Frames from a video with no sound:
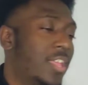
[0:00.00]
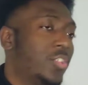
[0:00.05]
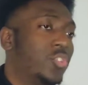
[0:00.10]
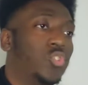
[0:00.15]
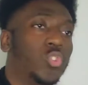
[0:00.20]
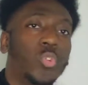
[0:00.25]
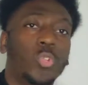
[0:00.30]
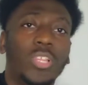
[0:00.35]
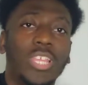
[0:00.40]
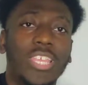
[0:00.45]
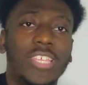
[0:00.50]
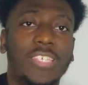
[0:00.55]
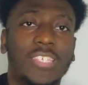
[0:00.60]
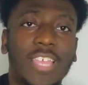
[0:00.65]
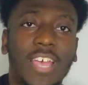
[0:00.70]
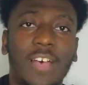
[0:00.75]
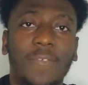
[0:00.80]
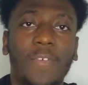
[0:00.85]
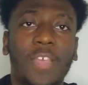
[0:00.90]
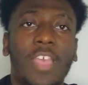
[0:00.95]
Drew League
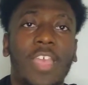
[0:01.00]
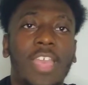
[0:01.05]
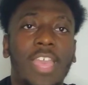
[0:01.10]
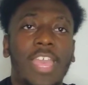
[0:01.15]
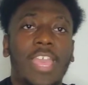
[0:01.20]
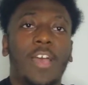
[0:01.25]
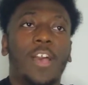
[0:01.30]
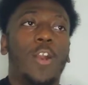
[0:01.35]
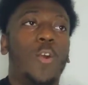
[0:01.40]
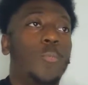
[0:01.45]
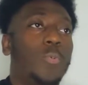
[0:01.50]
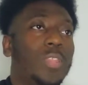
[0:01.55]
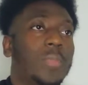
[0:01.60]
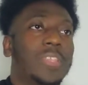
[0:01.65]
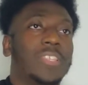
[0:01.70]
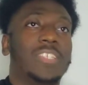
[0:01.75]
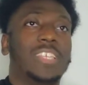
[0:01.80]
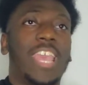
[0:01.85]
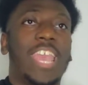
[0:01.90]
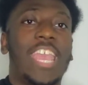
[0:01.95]
stuff and opening
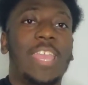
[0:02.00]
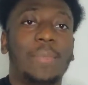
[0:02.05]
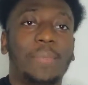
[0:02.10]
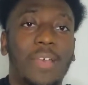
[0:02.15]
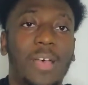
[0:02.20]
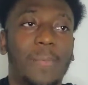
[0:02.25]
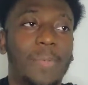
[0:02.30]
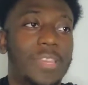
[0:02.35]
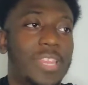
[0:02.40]
his game up.